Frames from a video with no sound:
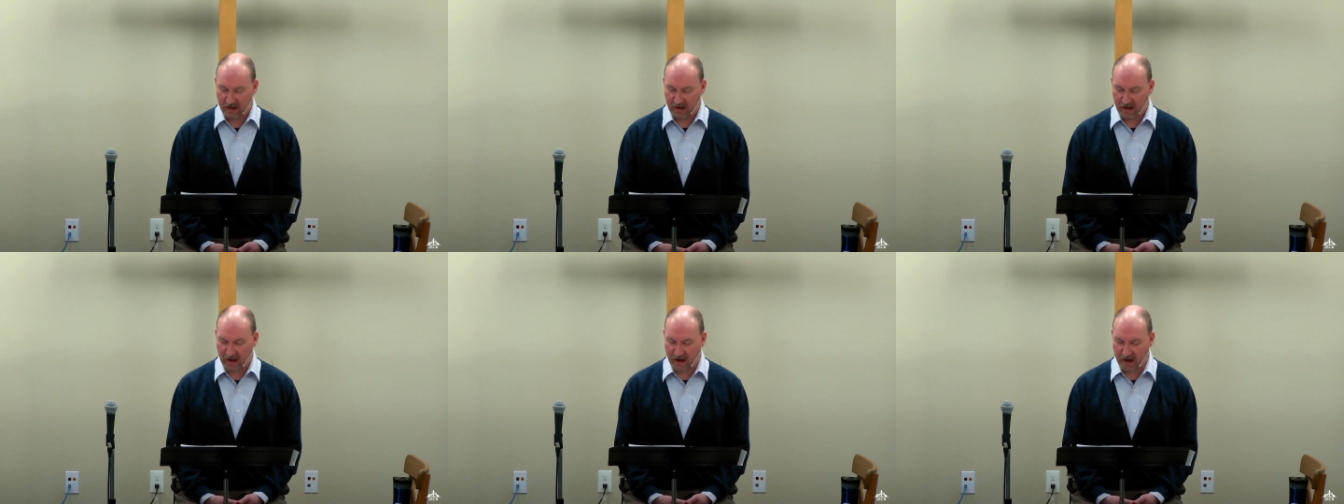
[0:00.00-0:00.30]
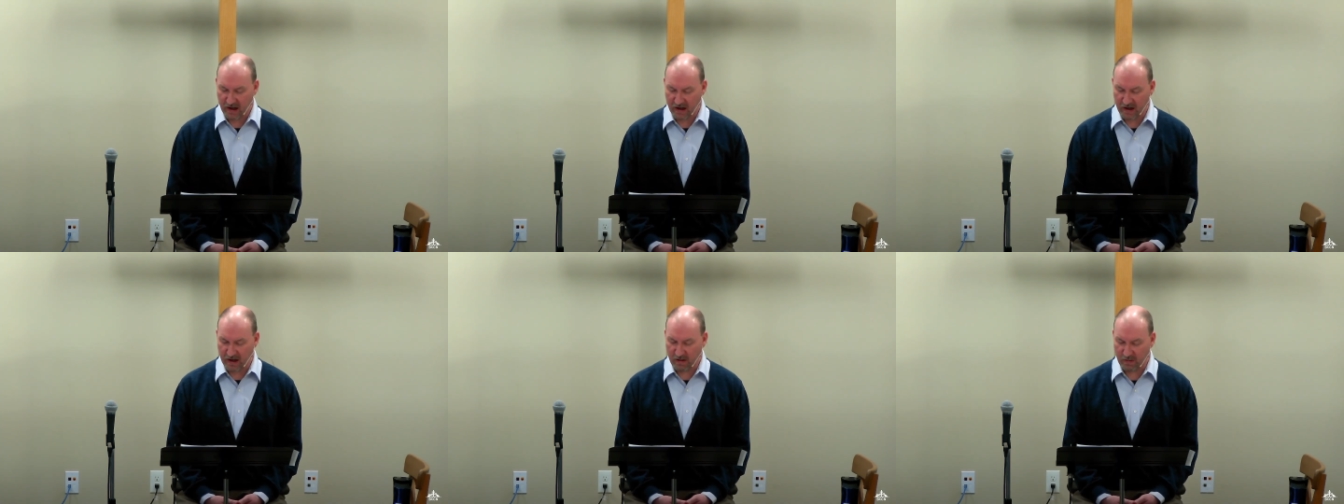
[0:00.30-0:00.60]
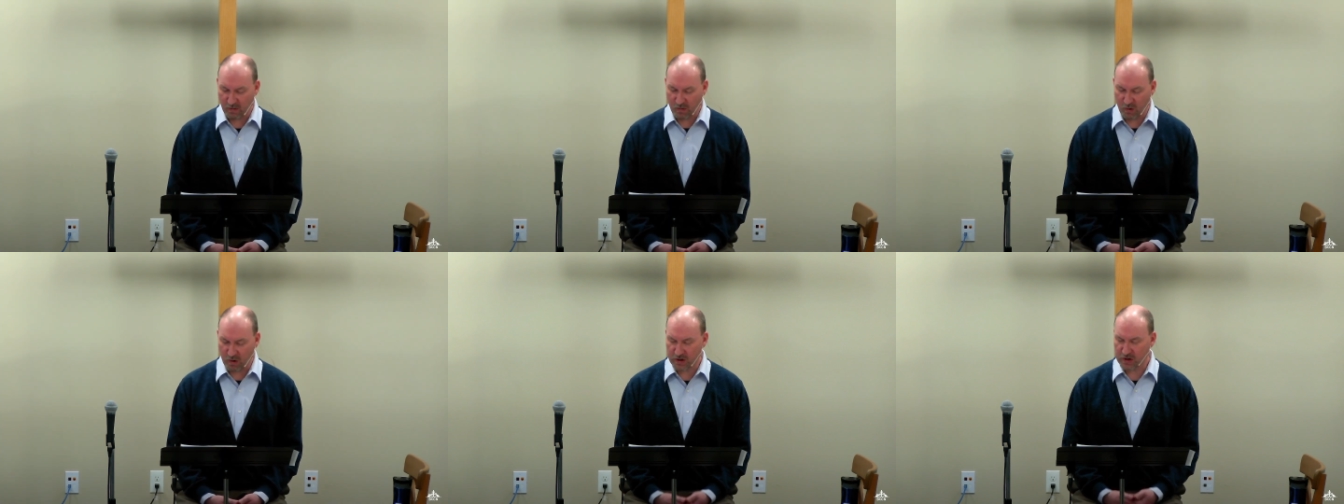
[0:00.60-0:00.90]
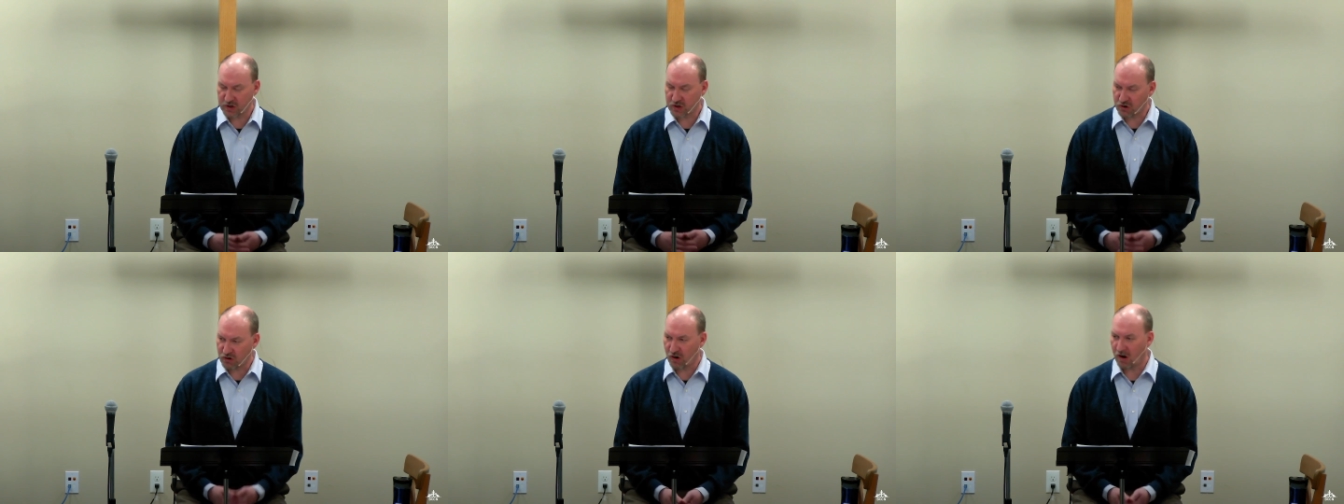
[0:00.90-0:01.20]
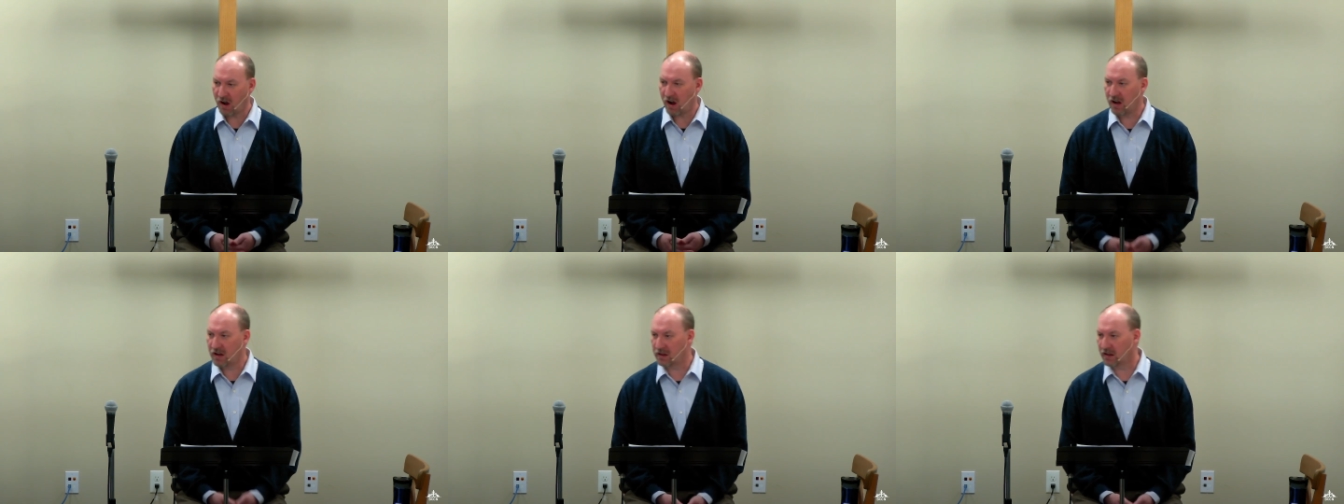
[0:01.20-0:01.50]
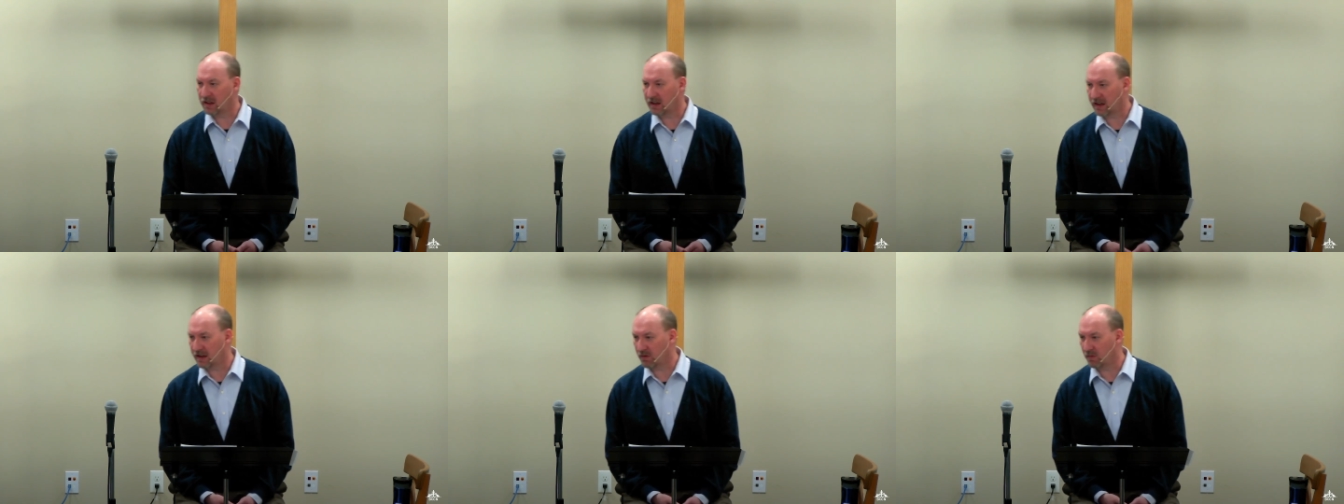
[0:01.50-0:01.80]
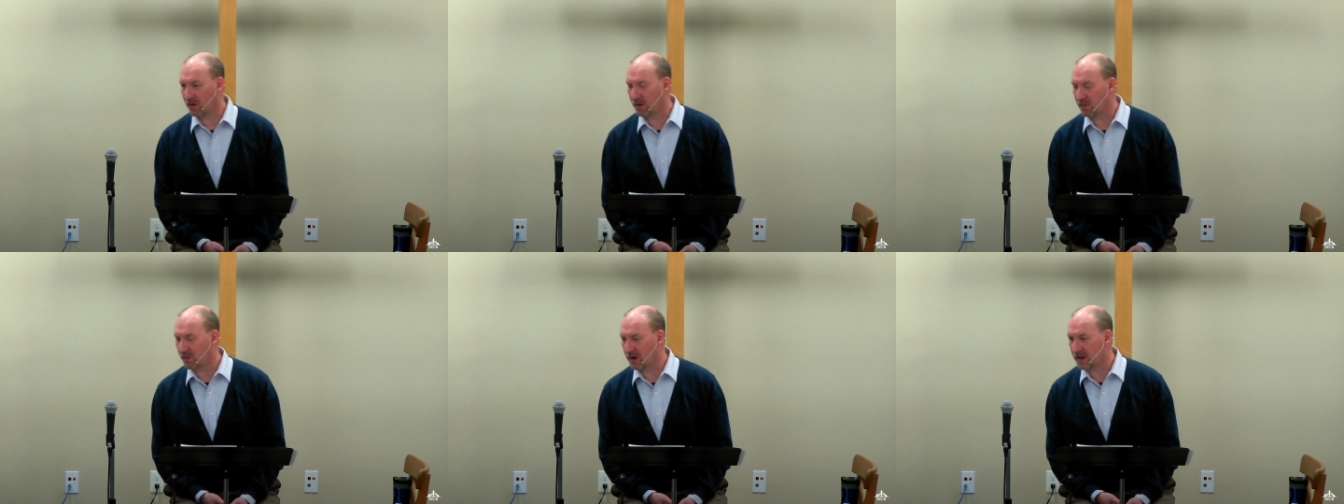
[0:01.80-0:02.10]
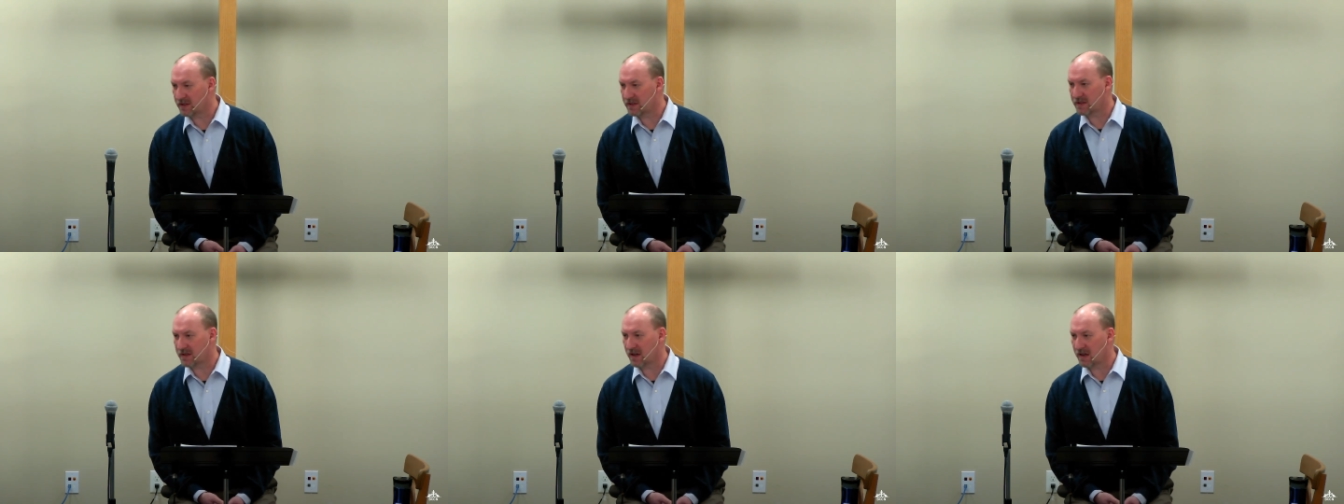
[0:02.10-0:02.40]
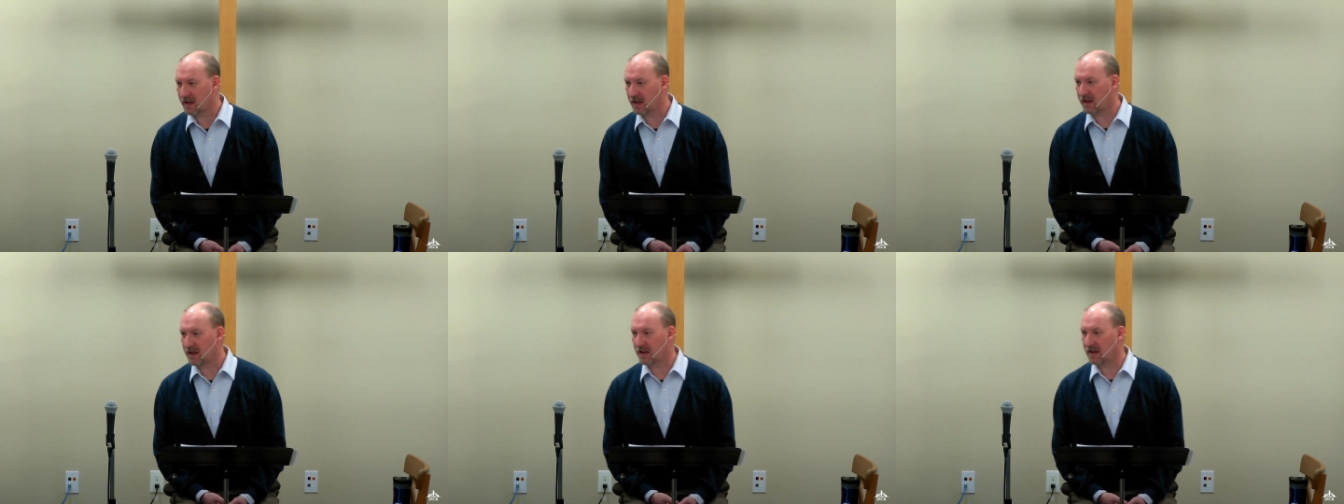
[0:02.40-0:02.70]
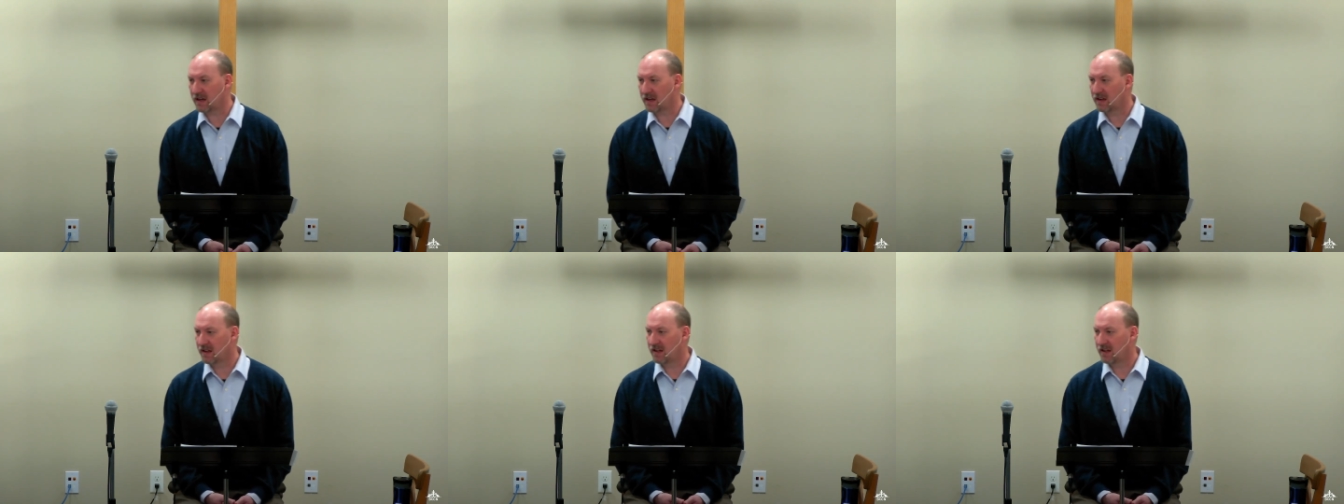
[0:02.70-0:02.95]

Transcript: uh, more strongly when we study